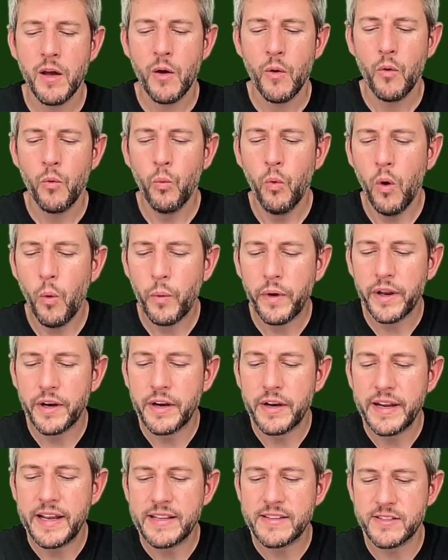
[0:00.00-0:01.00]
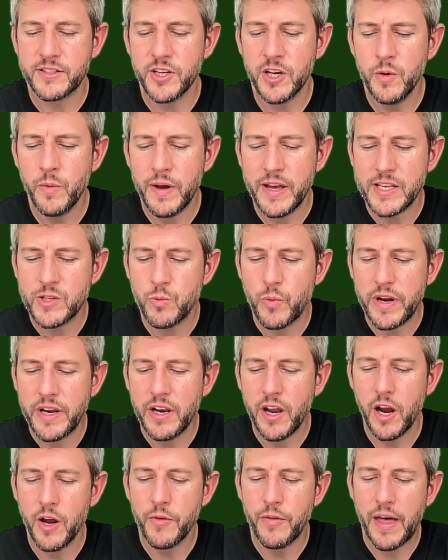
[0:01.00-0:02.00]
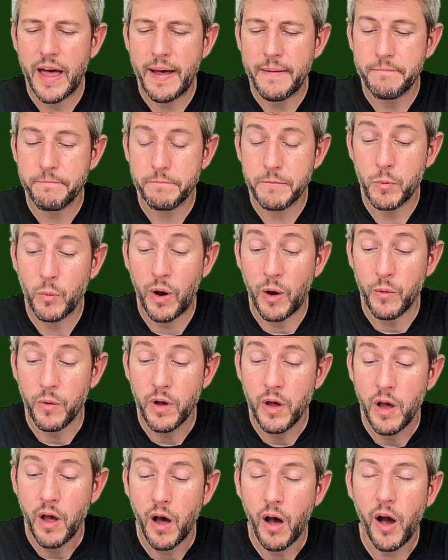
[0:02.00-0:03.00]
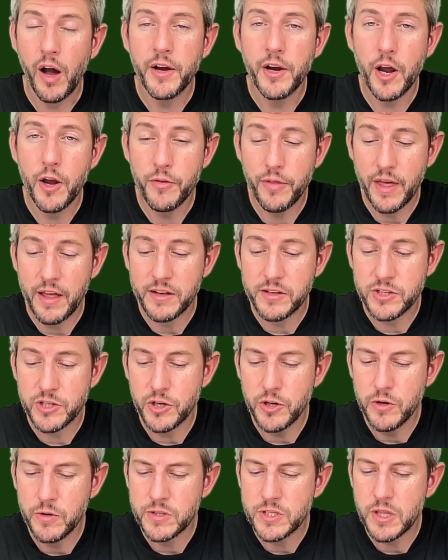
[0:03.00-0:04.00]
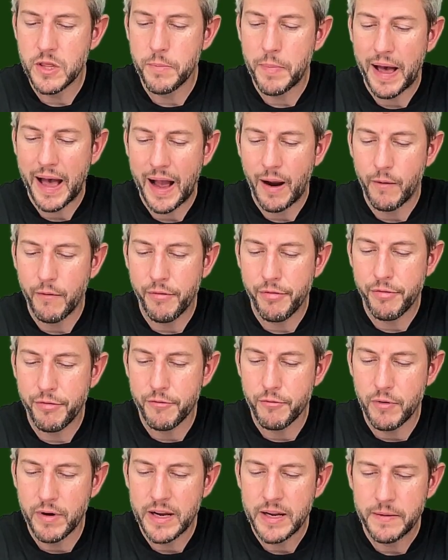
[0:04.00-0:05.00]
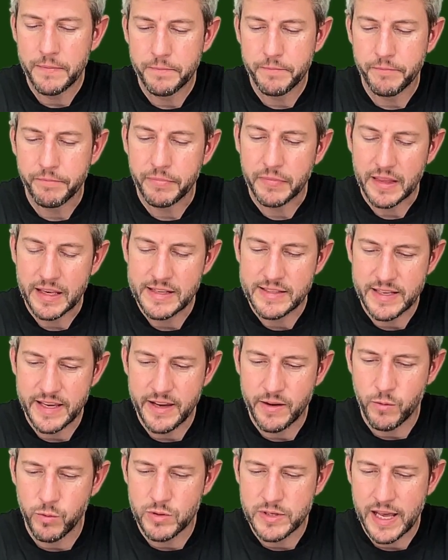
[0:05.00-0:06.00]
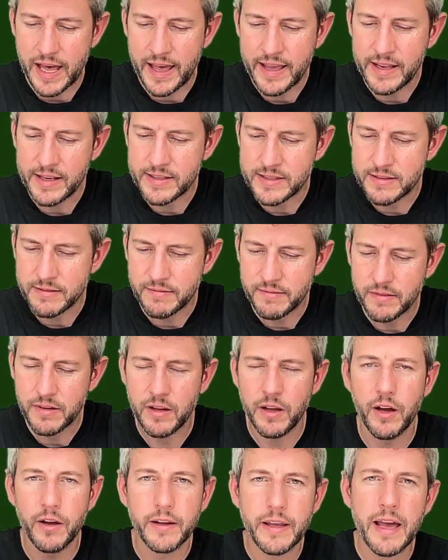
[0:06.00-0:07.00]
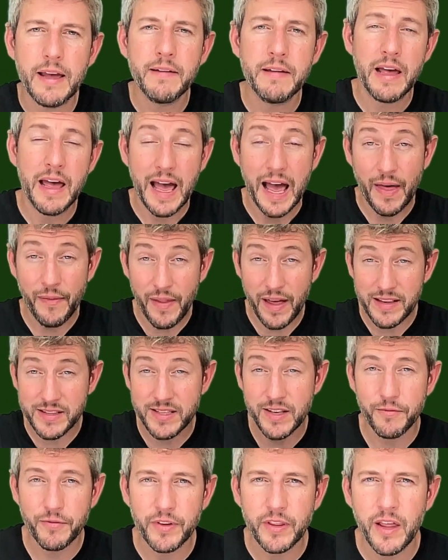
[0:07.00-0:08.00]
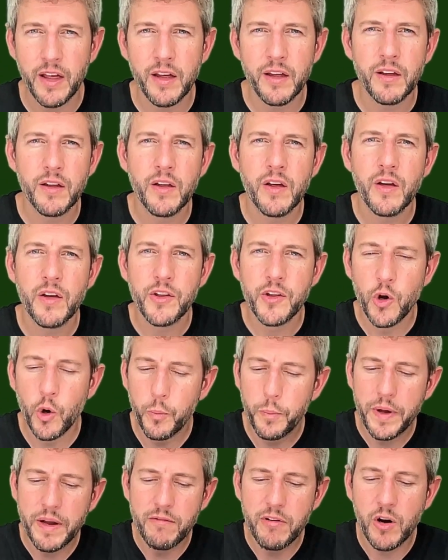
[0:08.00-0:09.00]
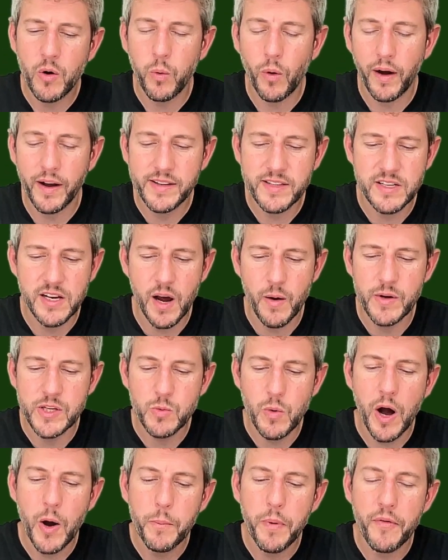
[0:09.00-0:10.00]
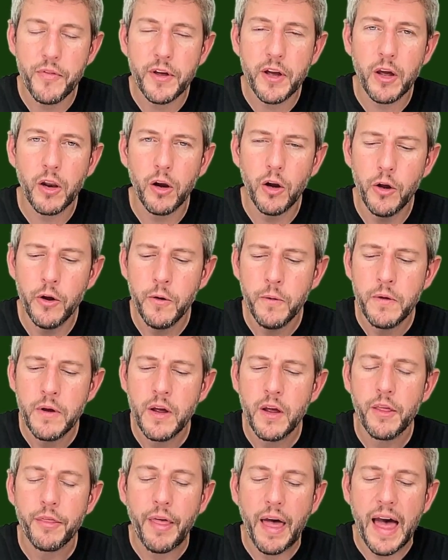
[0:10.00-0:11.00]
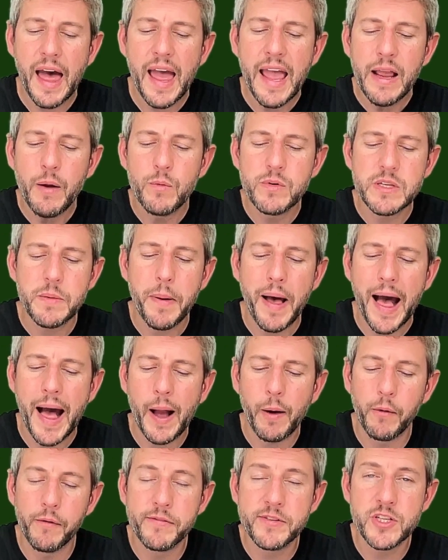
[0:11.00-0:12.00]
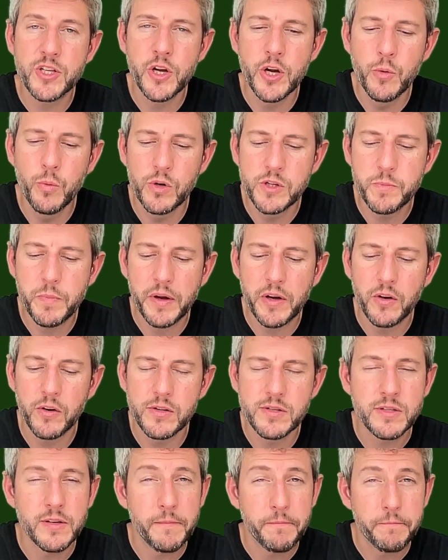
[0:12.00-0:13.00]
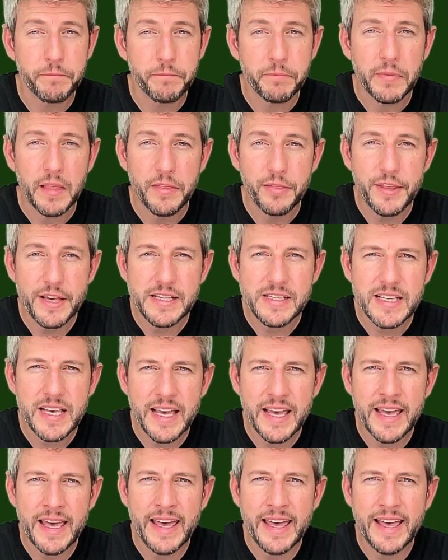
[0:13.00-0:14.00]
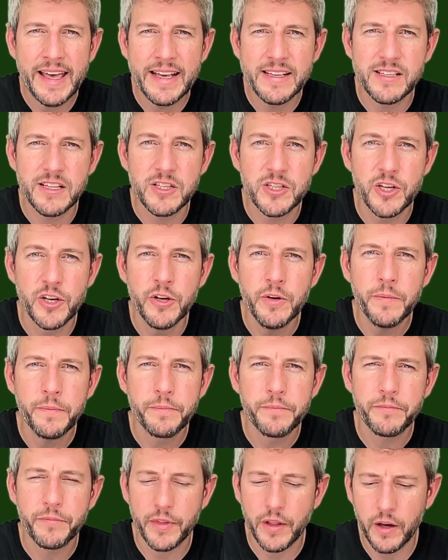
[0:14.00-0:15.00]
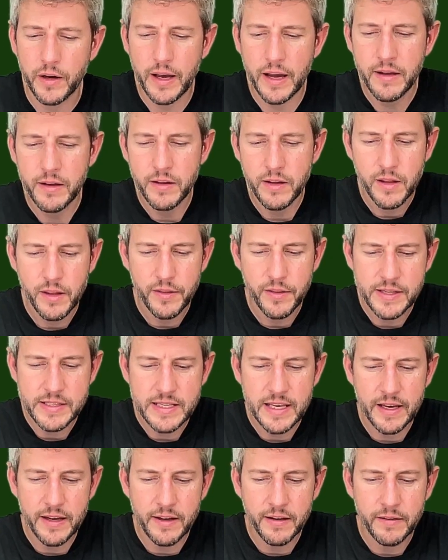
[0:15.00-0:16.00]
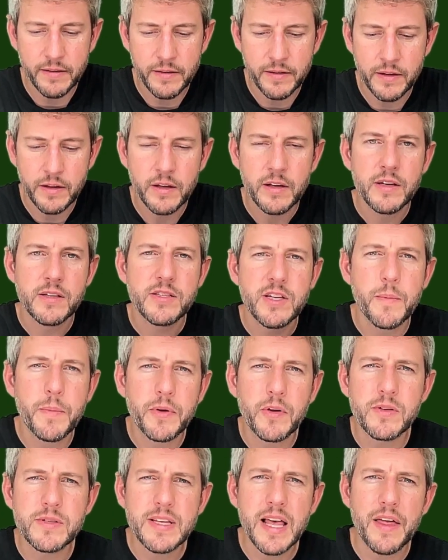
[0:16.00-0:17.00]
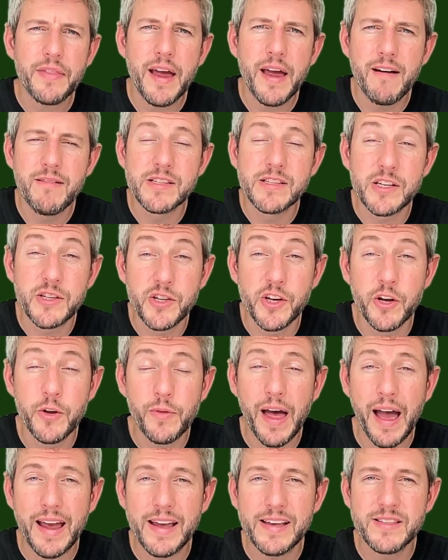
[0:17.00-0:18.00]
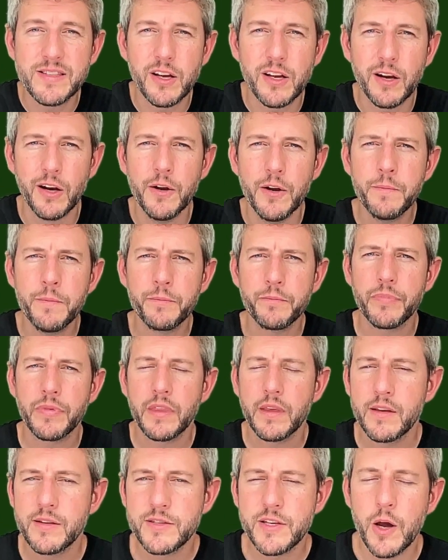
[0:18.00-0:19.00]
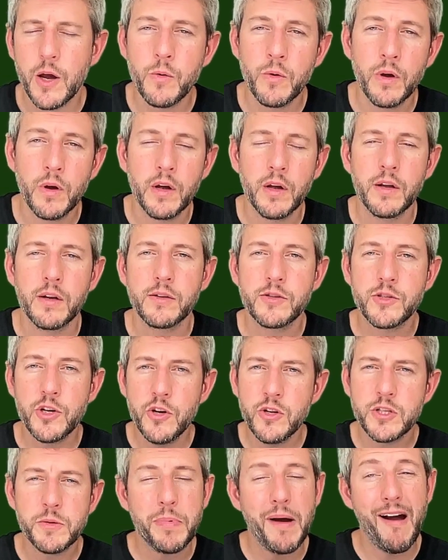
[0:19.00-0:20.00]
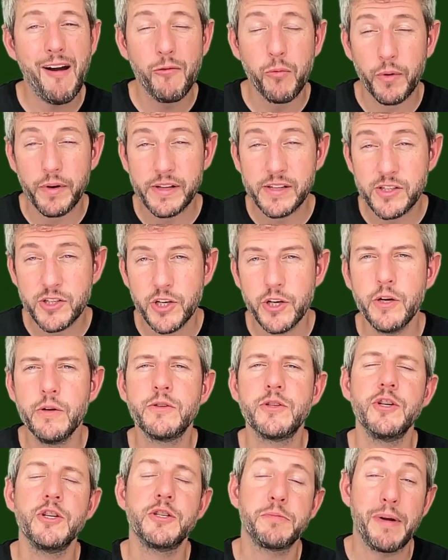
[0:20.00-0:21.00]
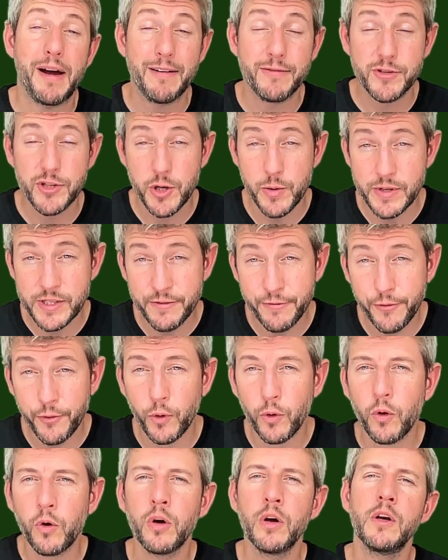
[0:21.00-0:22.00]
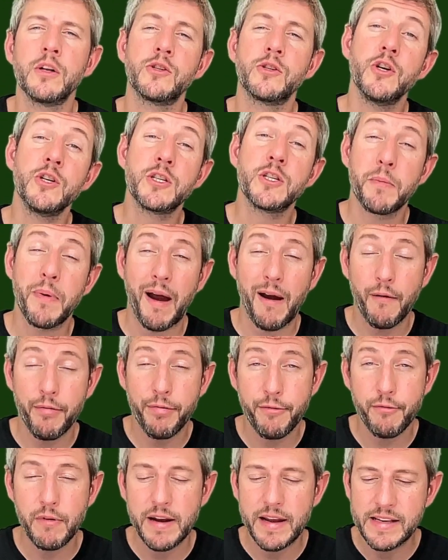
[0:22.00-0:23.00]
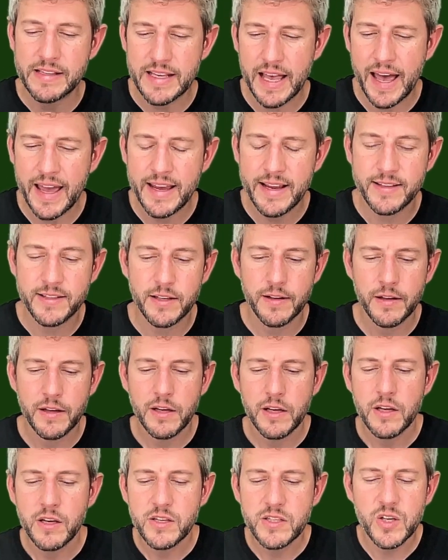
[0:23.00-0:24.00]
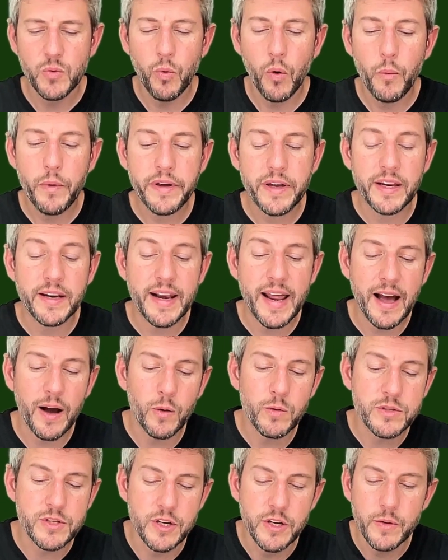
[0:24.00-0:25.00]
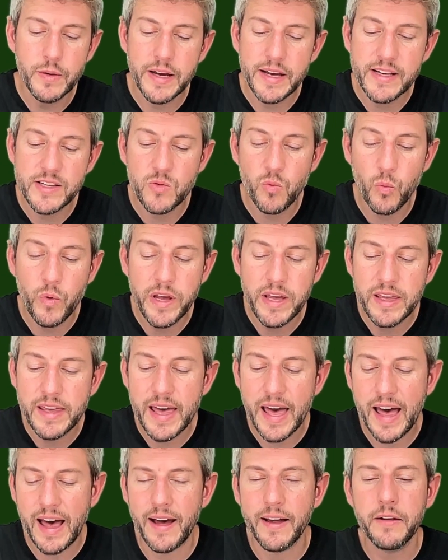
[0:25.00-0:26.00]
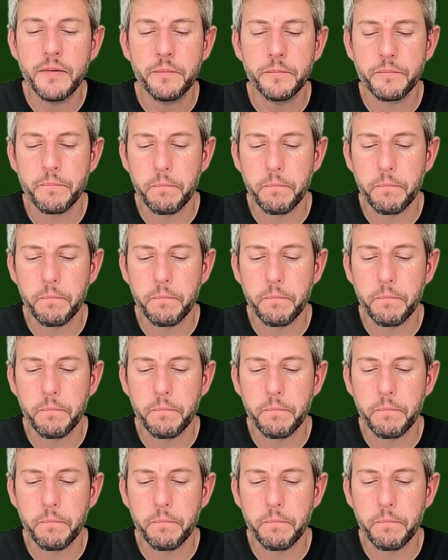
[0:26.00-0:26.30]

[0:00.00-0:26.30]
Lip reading: what we're going to need to do is we know that, well, I know that 2 to the power of 3 is equal to 8, okay? And that's something that you'll be required to know as well. But the clue that 8 was a power of 2 was because this here is a 2, okay? This here. So because that there is a 2, that is the clue. So 2 to the power of 1 is 2, 2 to the power of 2 is 4, 2 to the power of 3 is 8. So what we can now do is we can